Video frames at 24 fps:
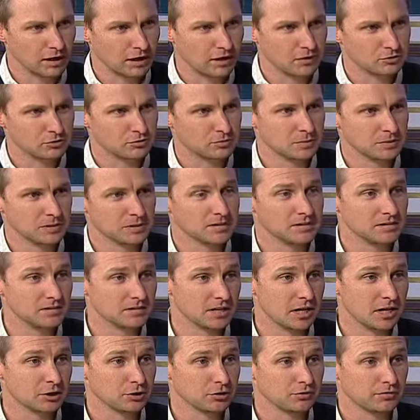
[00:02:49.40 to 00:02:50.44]
councilman. This is
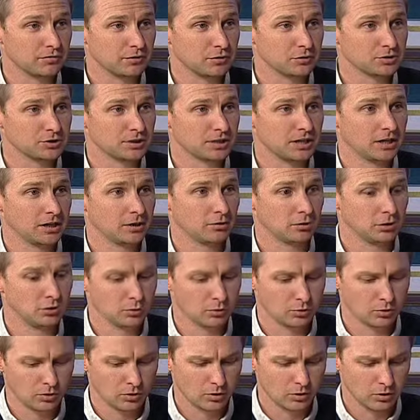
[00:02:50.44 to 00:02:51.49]
not your first go. You
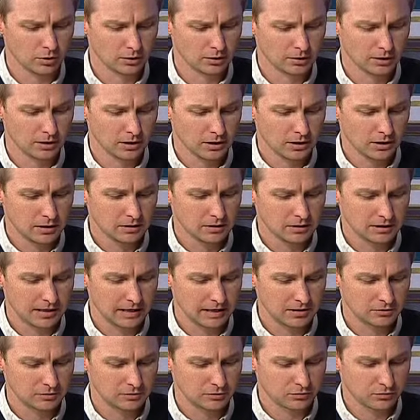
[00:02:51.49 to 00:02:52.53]
were on the
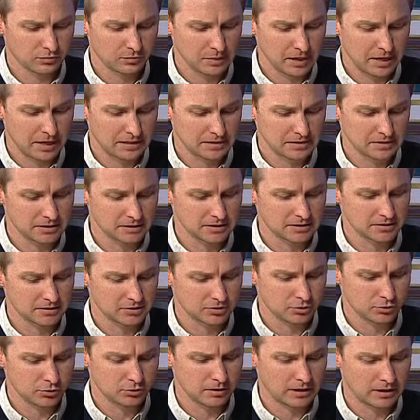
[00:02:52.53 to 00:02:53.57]
council from 96 to
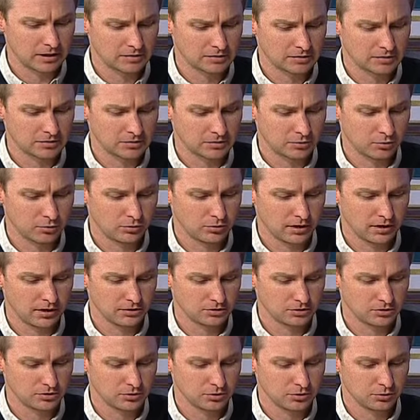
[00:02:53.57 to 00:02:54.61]
2000 and
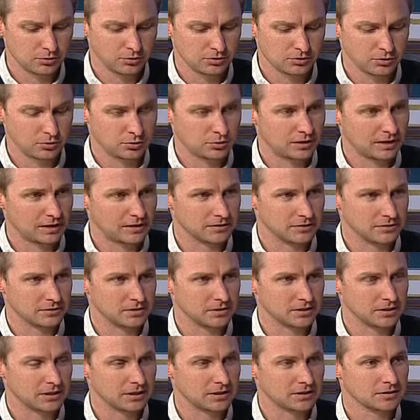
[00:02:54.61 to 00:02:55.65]
2002 to
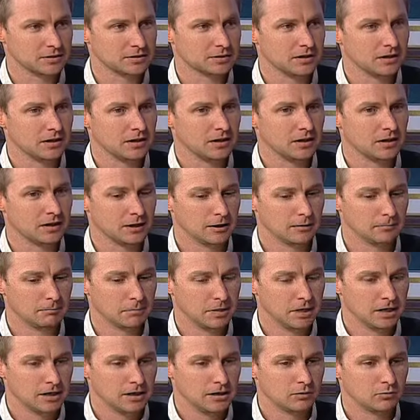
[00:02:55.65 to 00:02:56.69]
2006.
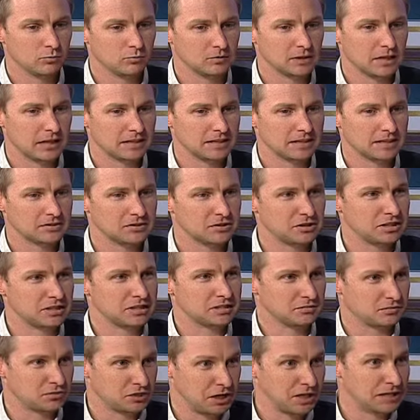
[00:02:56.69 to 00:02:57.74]
I guess
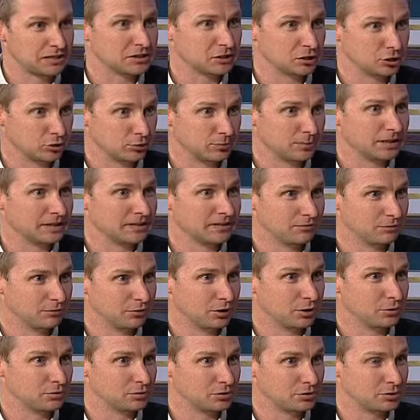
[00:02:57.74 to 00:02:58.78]
things have changed a little bit over
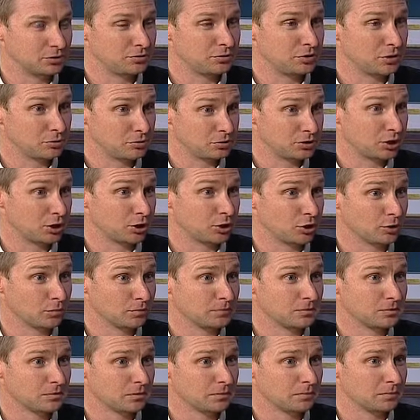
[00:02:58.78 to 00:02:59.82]
those
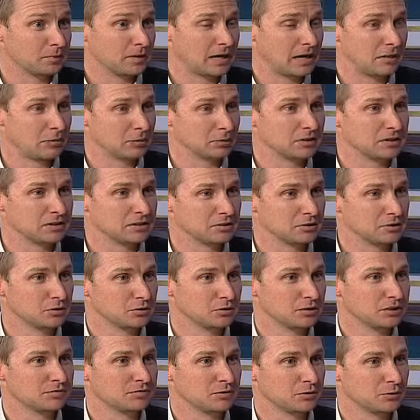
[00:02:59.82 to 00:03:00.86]
terms. How are things a little
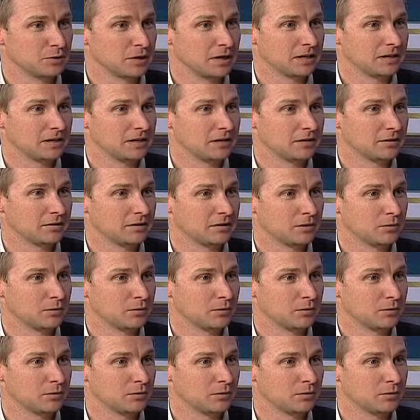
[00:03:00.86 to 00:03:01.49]
different right now than